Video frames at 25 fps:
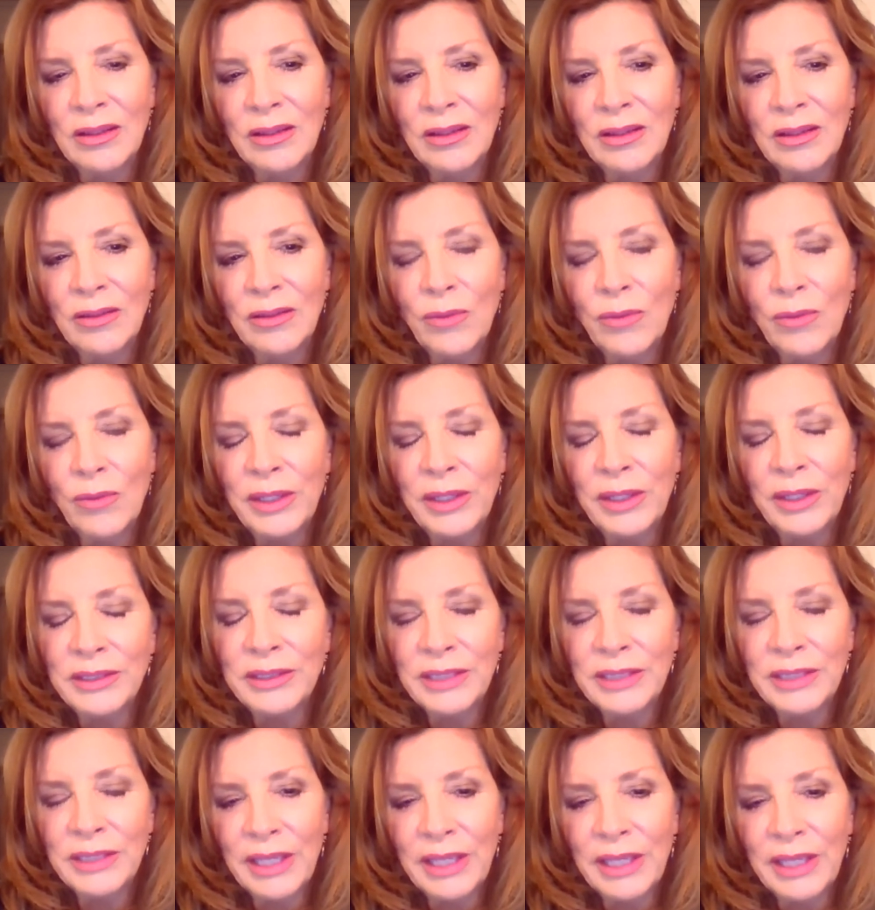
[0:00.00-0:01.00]
What
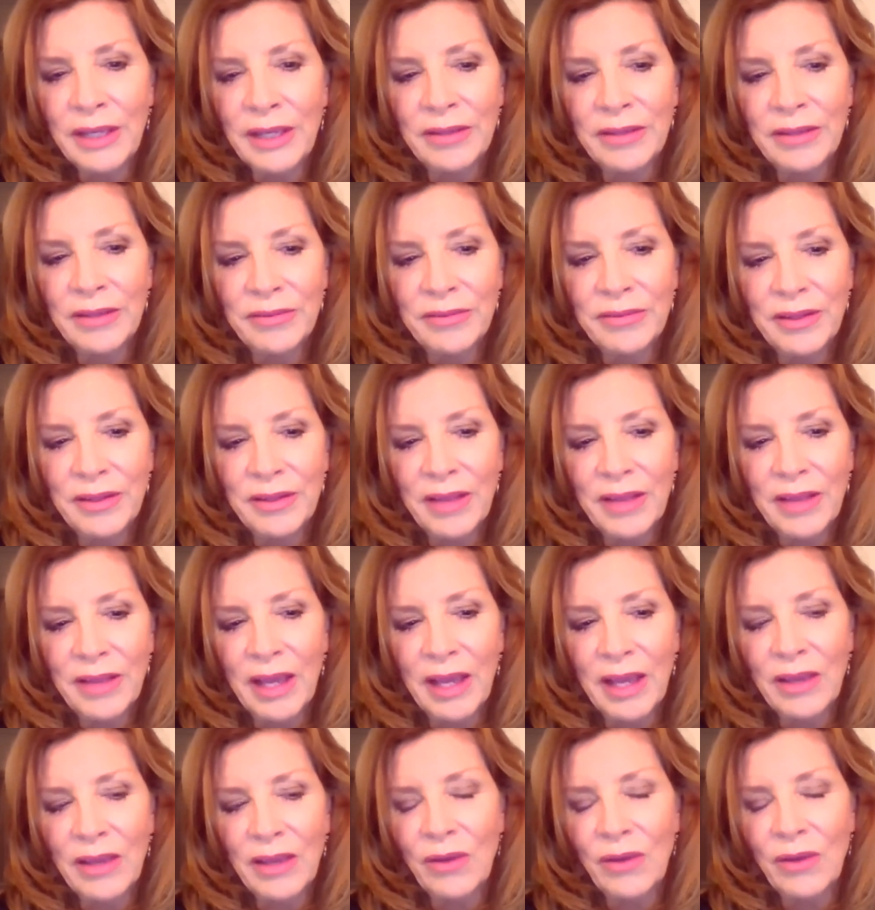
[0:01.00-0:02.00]
is the gift
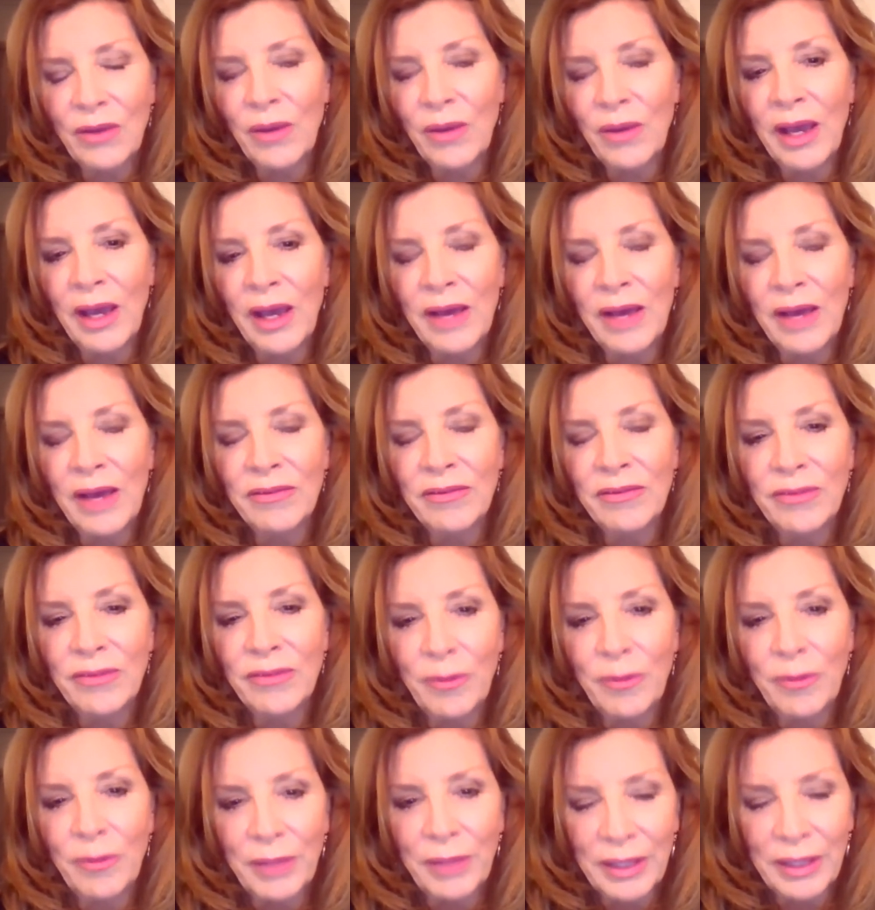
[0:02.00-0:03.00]
that you have
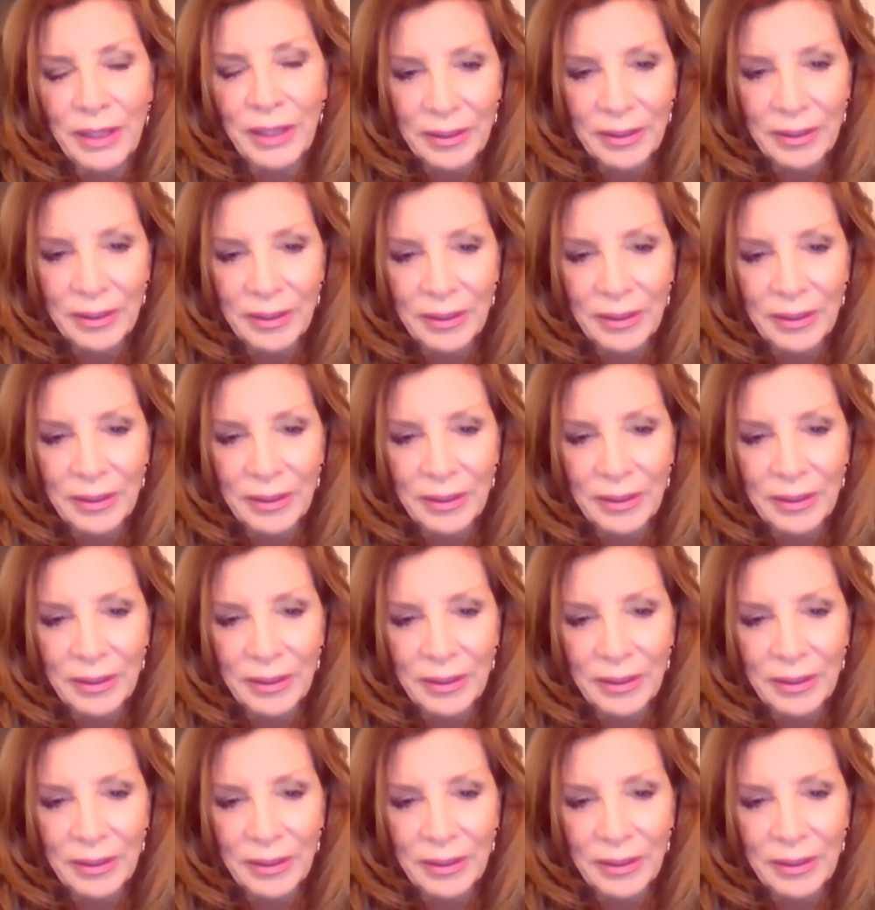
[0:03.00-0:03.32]
for me?